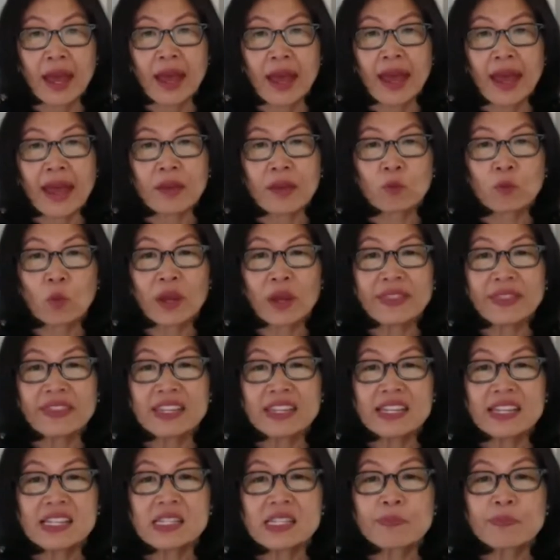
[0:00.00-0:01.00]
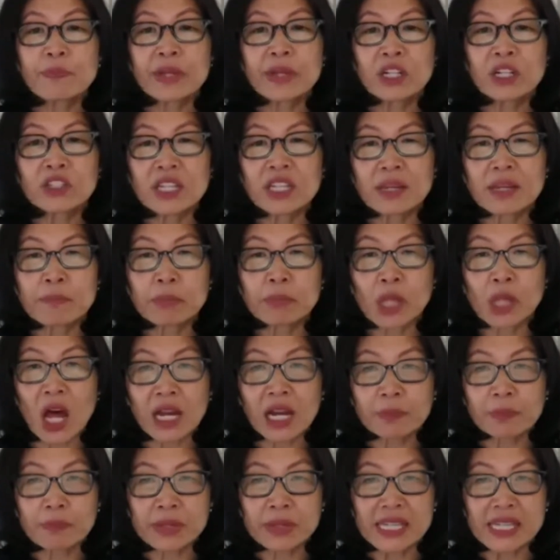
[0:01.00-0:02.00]
And when these building block
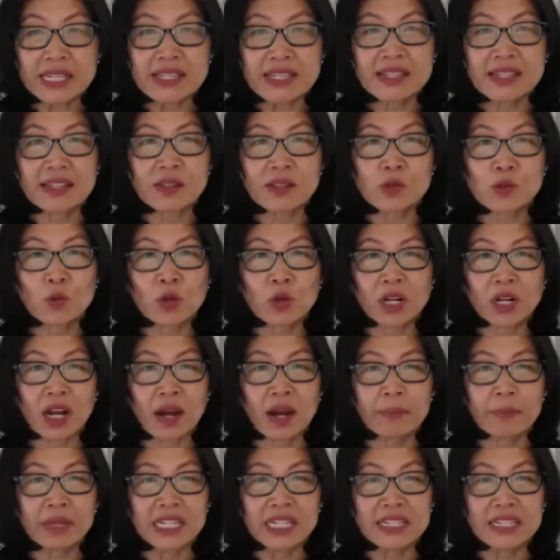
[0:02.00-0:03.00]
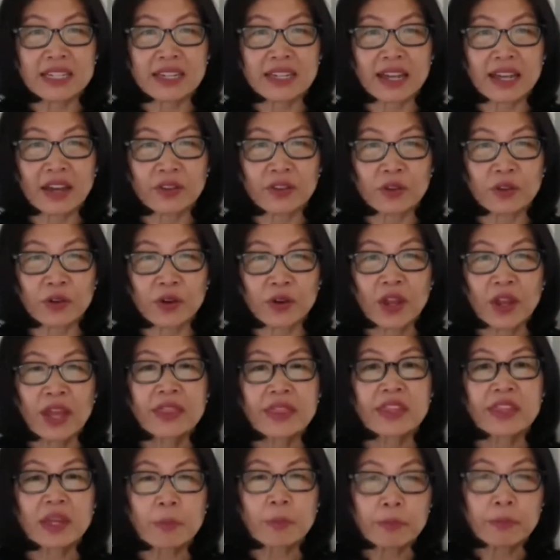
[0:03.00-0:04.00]
pieces were coming together,
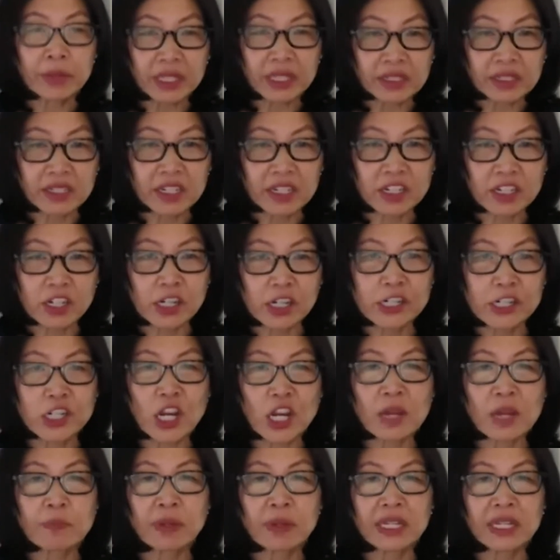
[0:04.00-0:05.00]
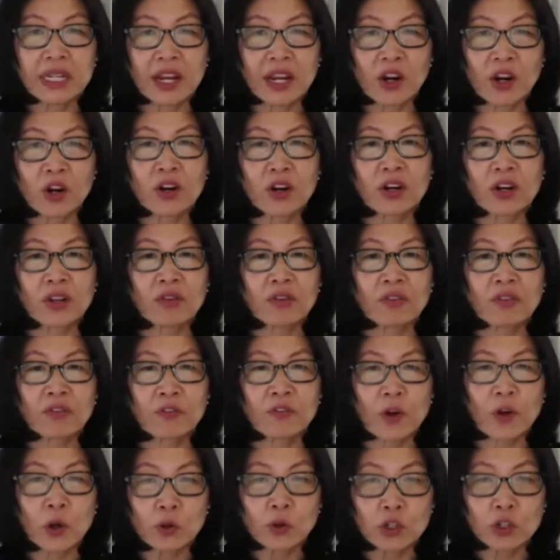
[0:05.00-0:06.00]
the ability to shape a narrative,
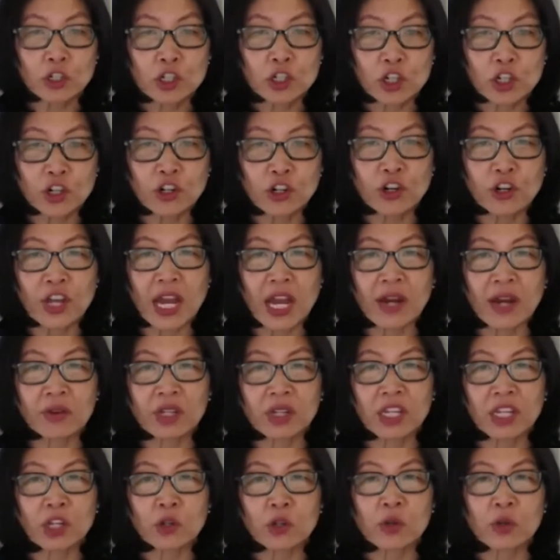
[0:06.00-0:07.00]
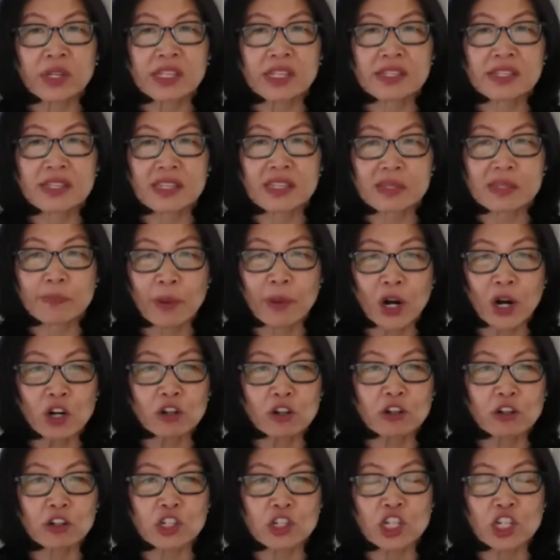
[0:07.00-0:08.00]
voter turnout increases,
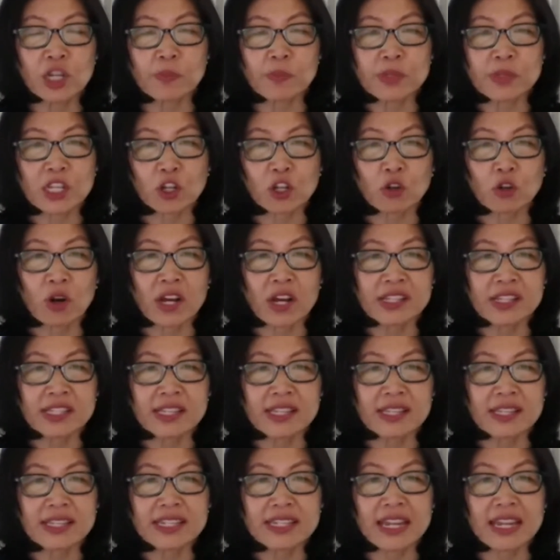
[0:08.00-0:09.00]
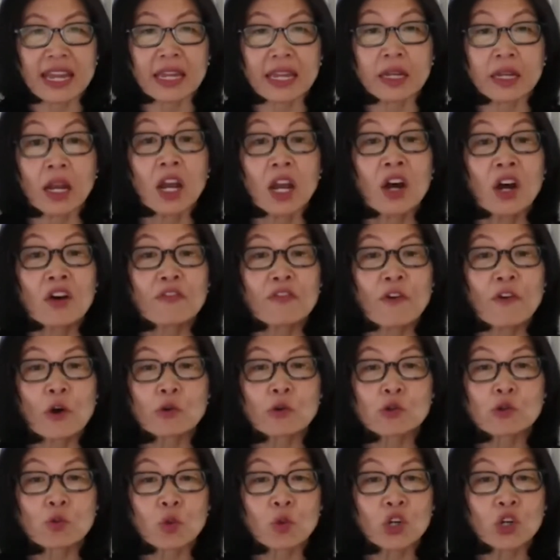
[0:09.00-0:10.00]
partnerships across the state,
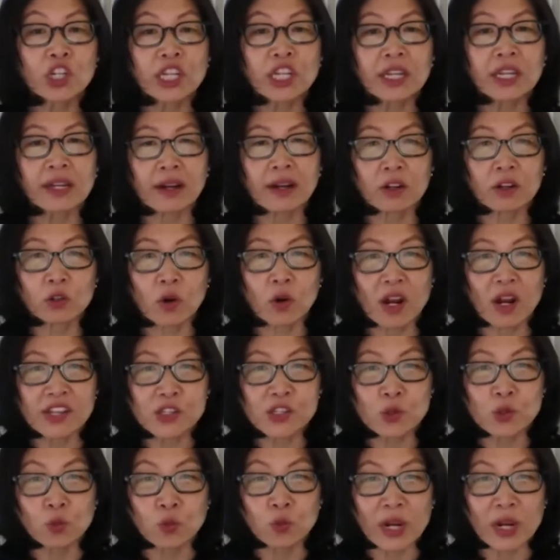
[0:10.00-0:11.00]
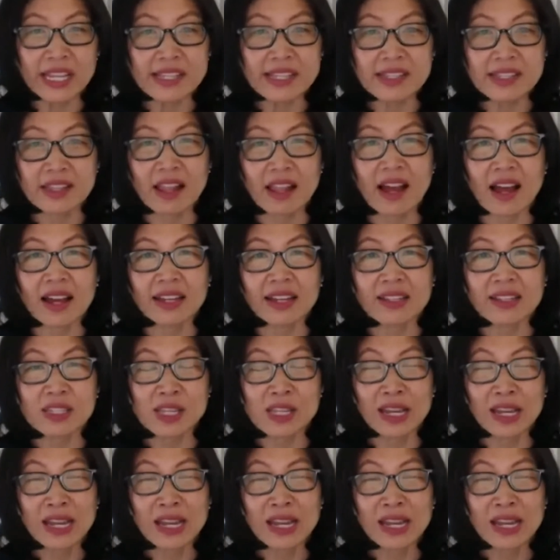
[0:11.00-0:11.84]
folks working across race lines,